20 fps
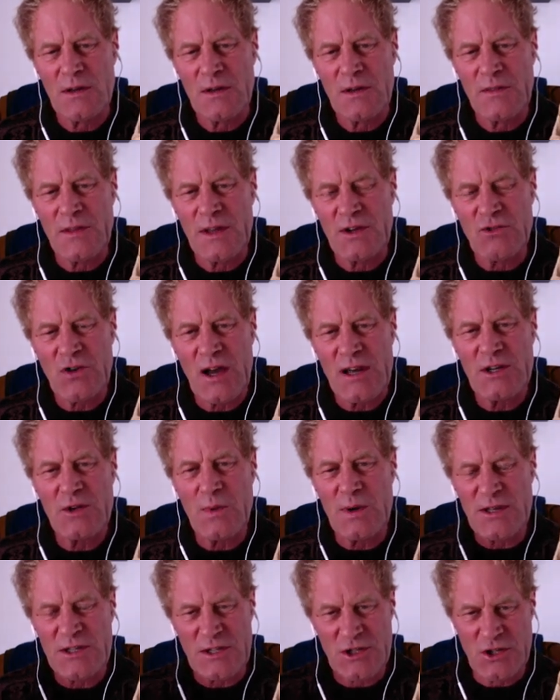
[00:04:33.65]
they tried to
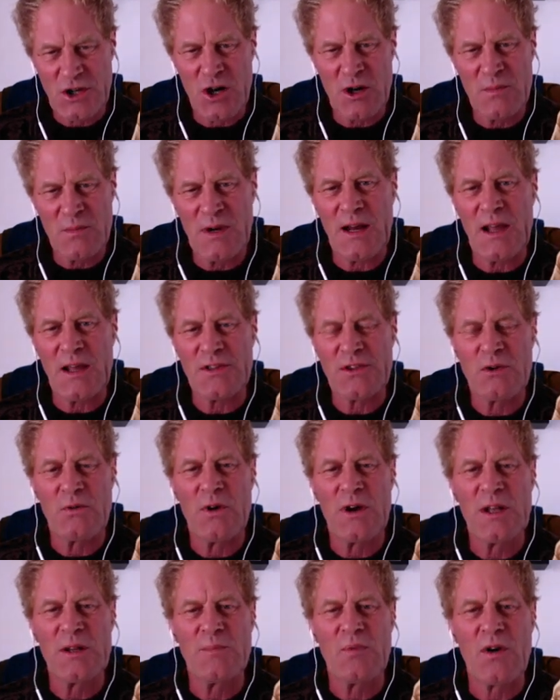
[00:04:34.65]
exterminate the
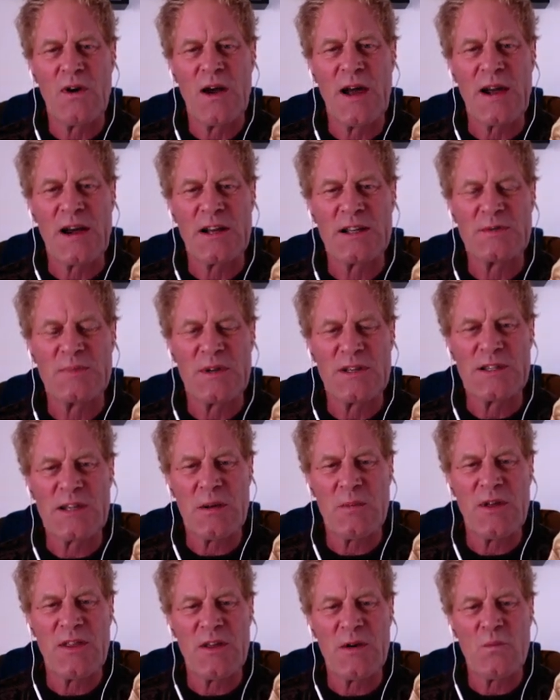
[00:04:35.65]
royal Paracas, but some
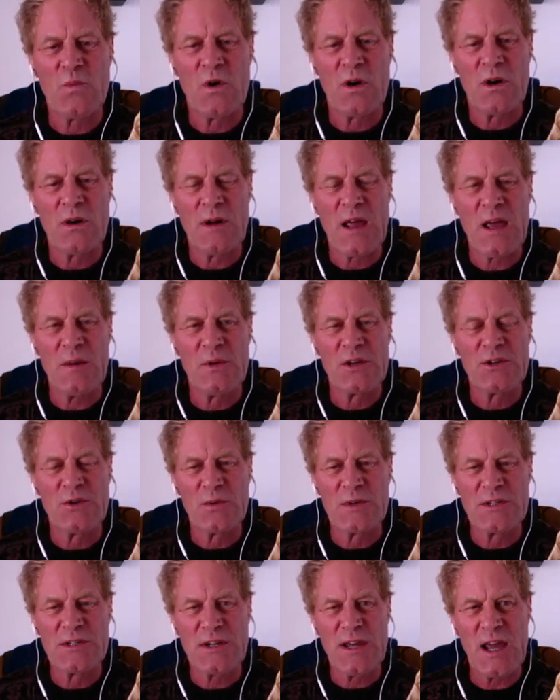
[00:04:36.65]
of them were able to
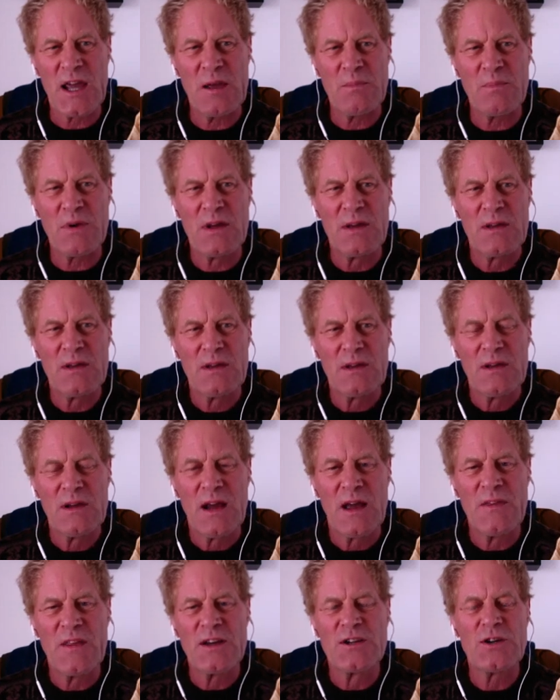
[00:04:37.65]
escape,
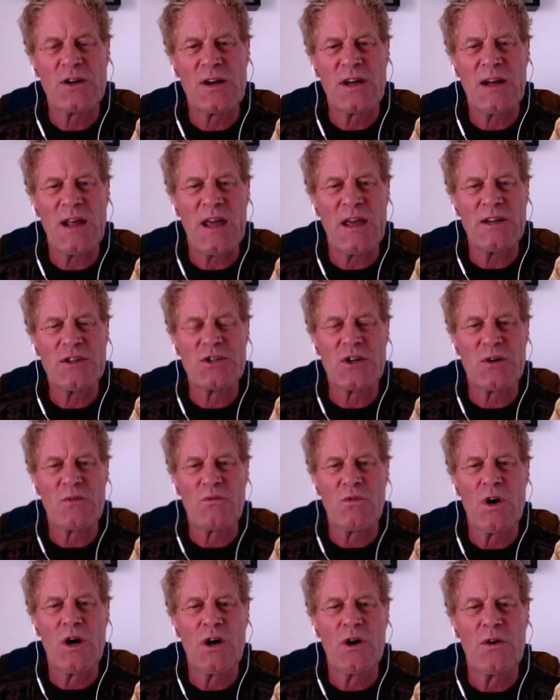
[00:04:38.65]
and they took an ancient
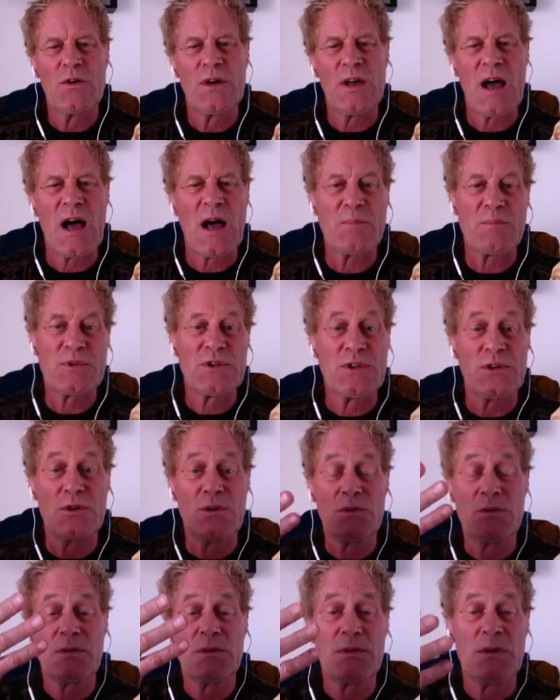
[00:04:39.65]
road up
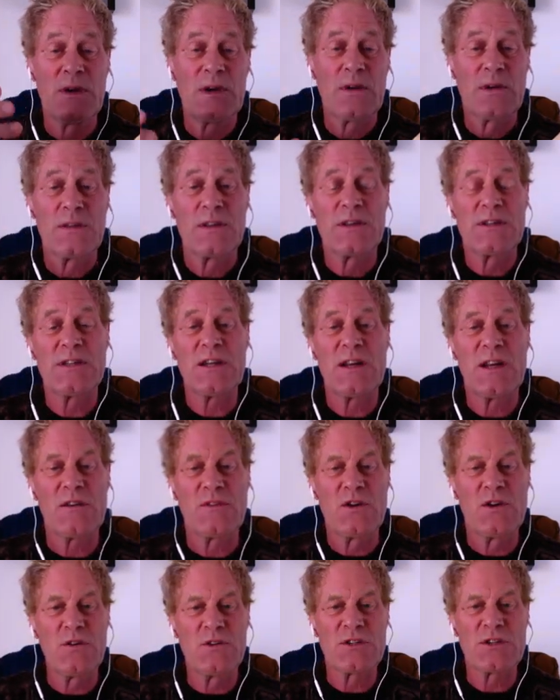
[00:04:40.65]
to the city of
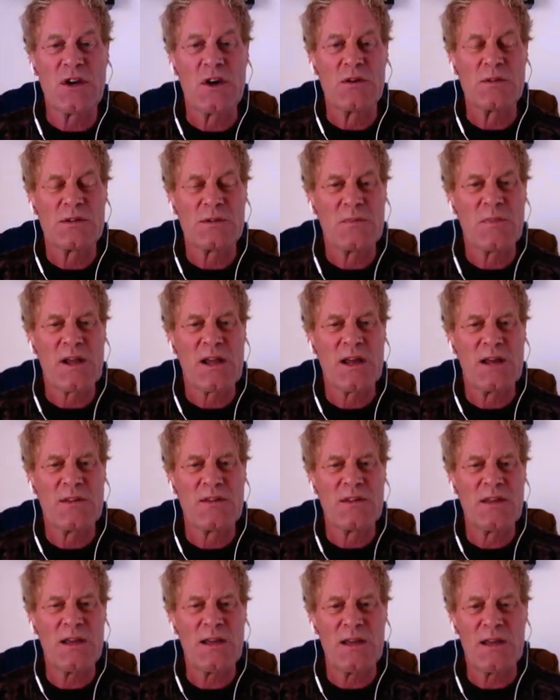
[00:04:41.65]
Cusco, because
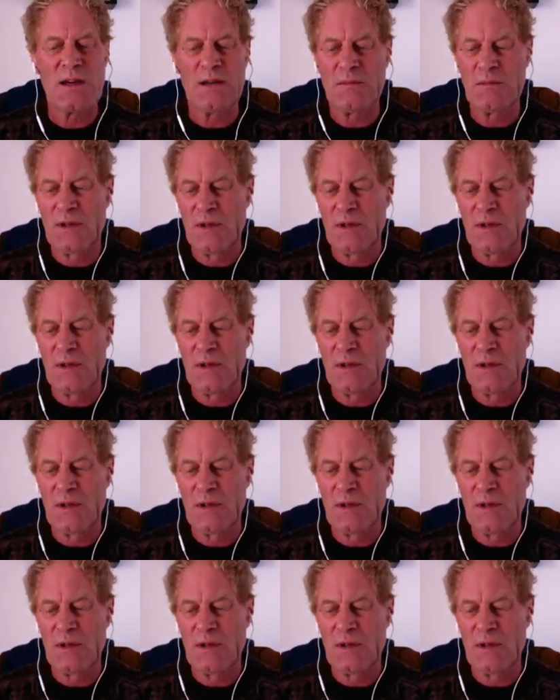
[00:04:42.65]
the